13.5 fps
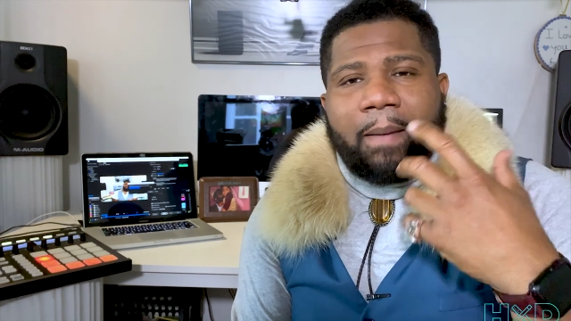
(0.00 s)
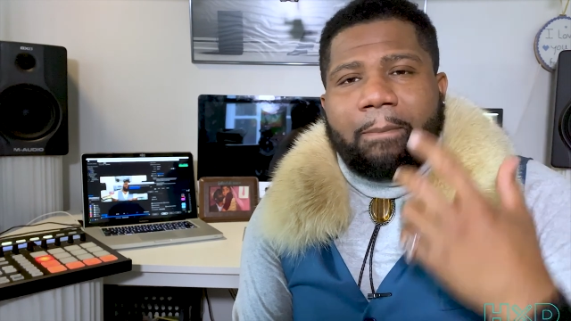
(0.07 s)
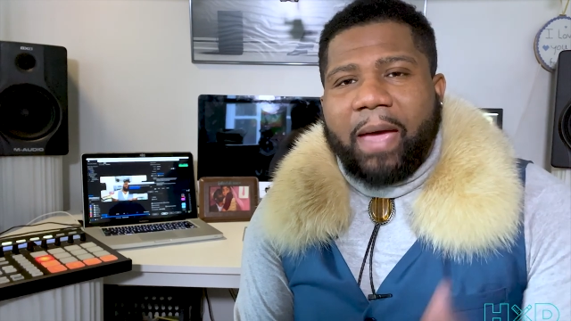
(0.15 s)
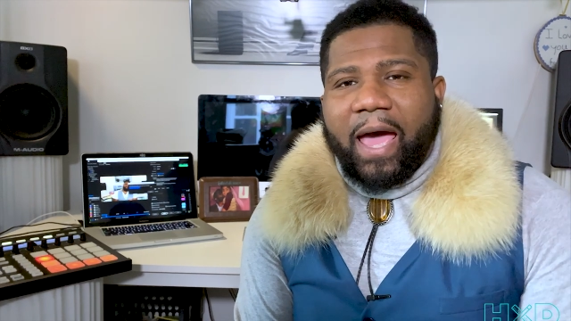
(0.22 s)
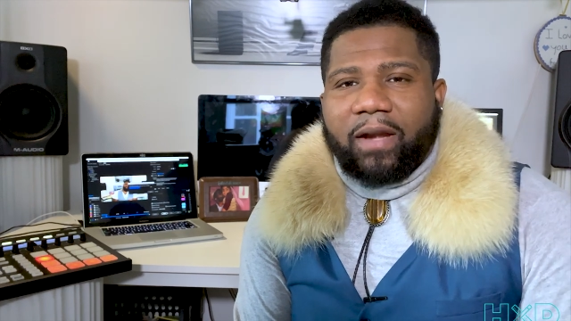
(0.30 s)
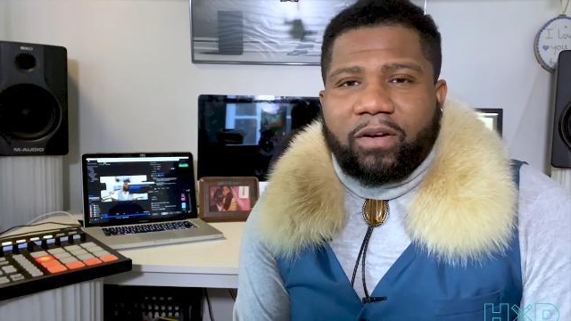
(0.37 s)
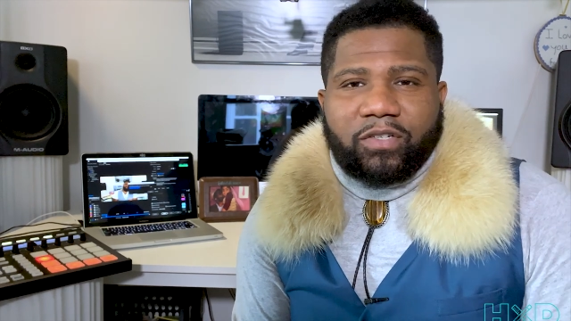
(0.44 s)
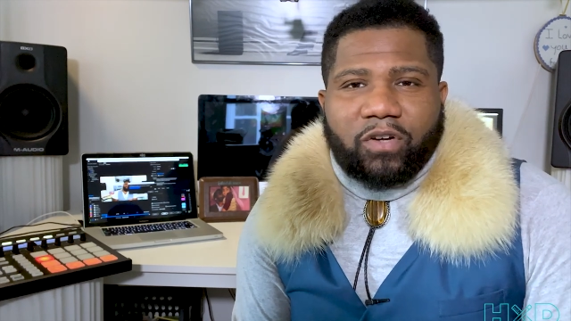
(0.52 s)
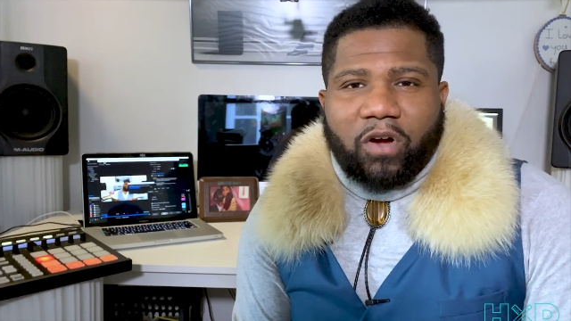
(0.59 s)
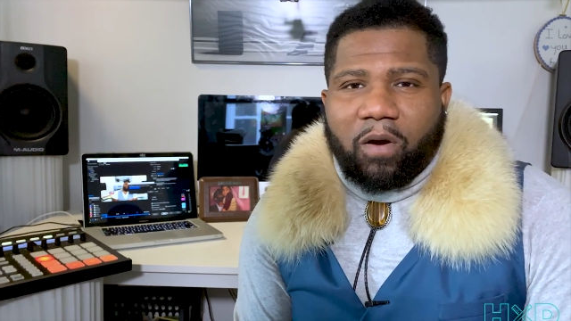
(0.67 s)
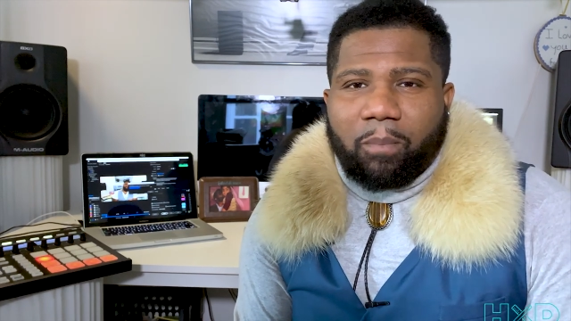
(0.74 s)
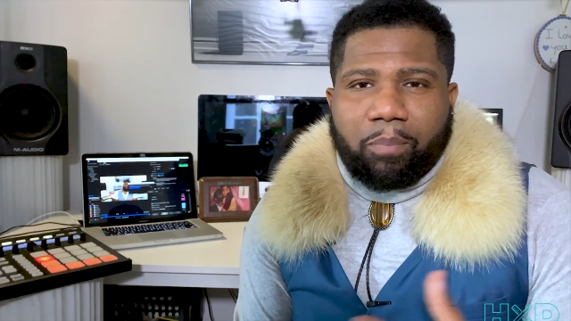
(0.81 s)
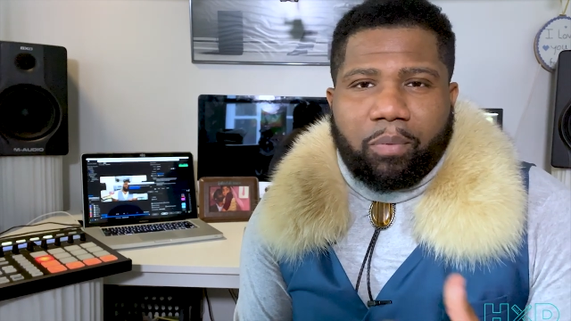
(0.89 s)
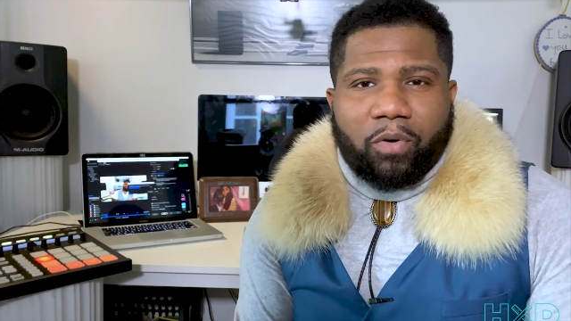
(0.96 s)
Patterns are
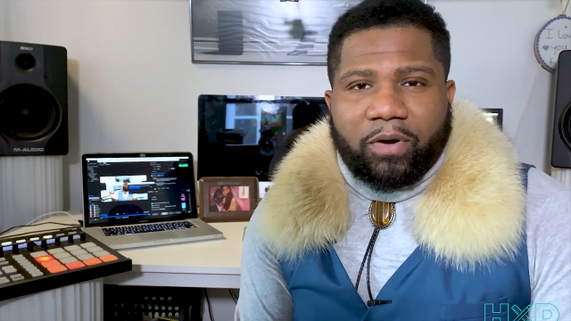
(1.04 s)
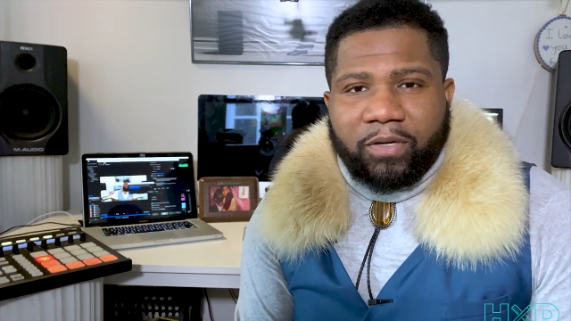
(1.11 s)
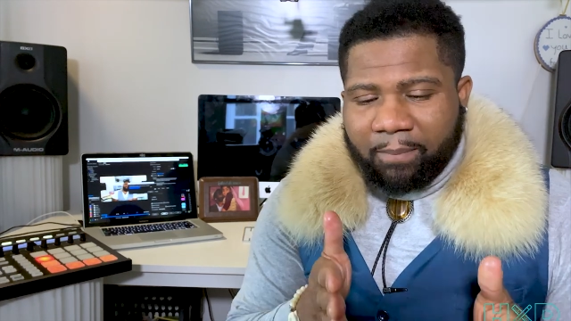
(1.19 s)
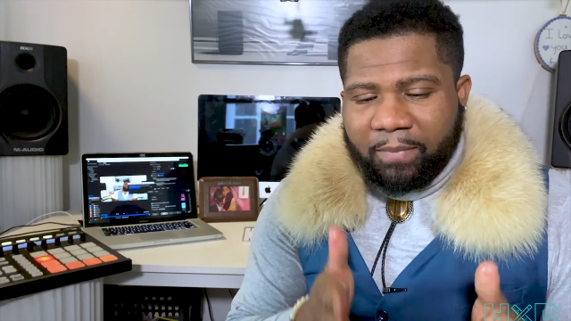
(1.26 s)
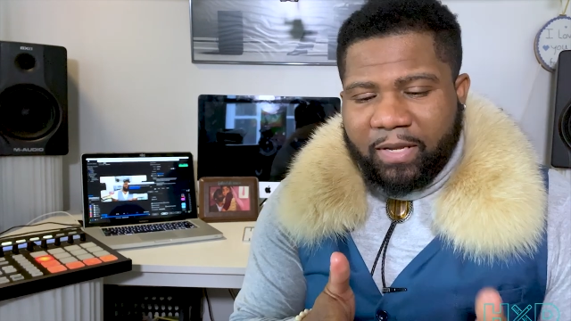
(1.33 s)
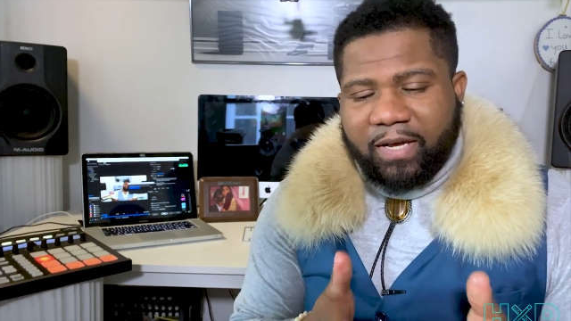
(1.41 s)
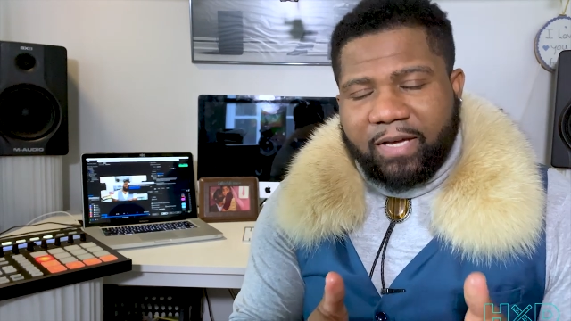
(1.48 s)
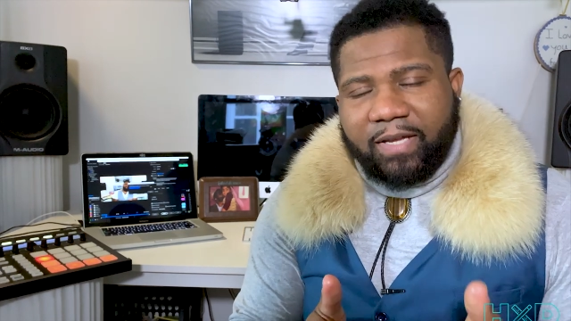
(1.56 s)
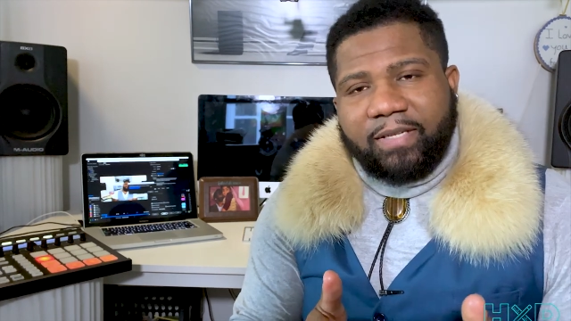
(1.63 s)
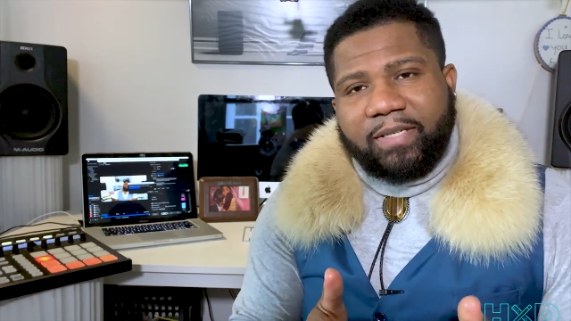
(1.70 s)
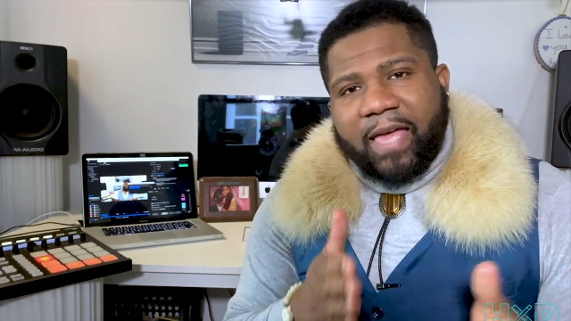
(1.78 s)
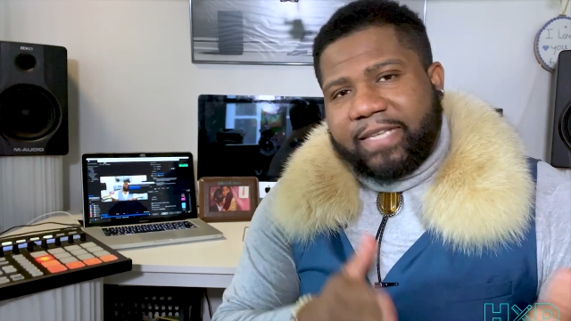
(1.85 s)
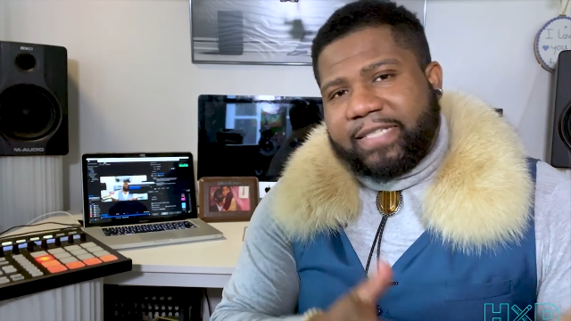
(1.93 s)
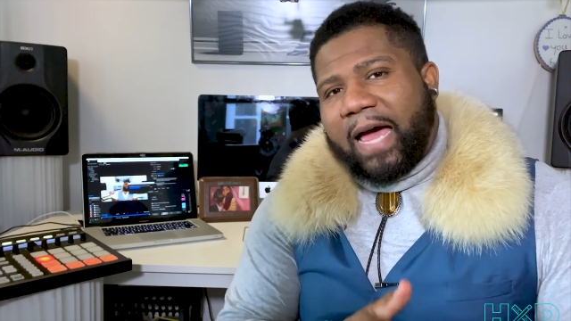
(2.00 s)
important
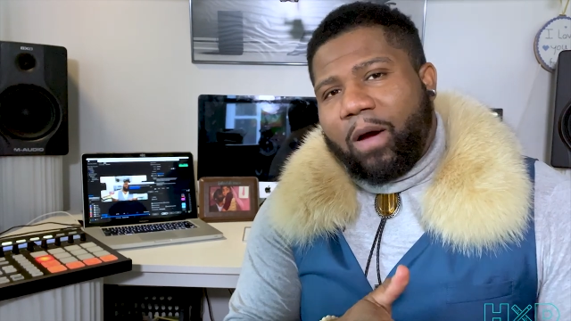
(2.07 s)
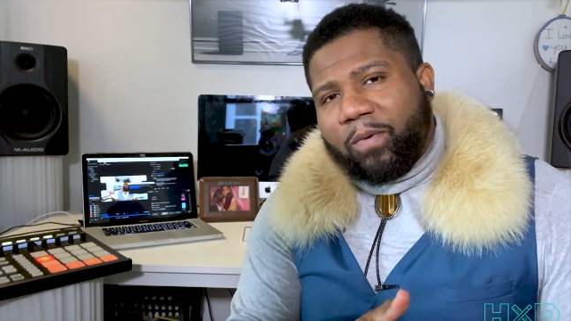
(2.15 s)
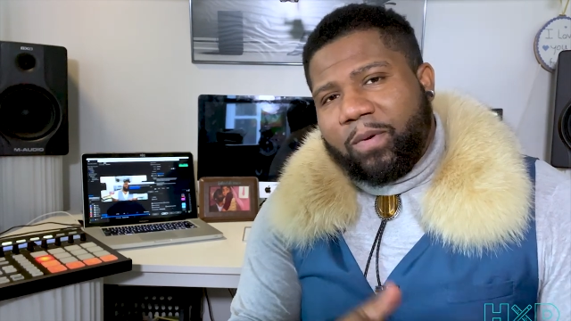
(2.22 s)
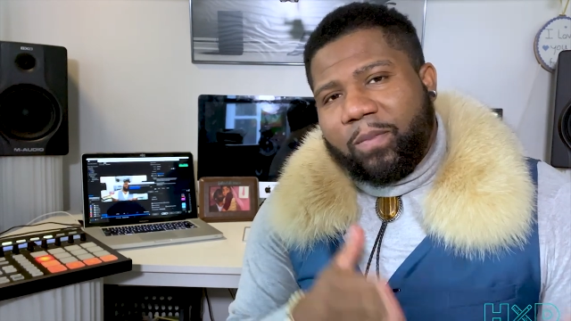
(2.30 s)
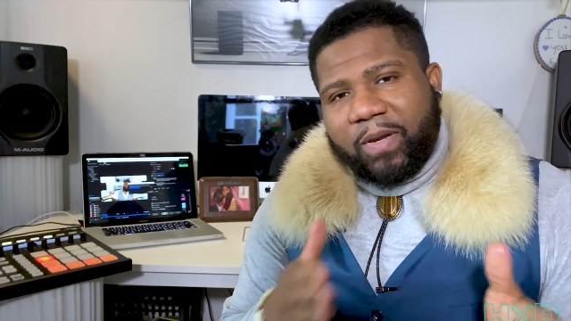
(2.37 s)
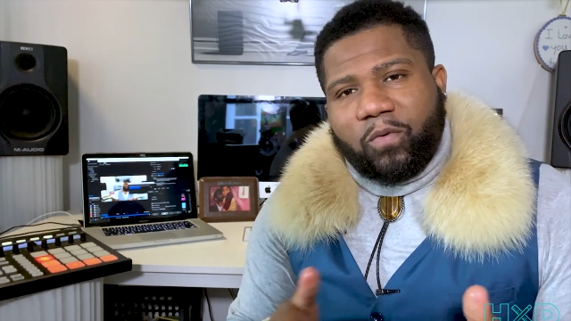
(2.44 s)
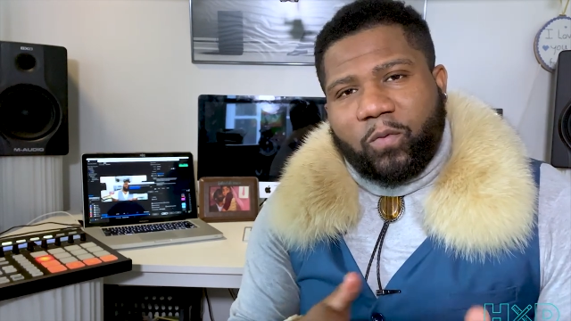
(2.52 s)
because that's how we be,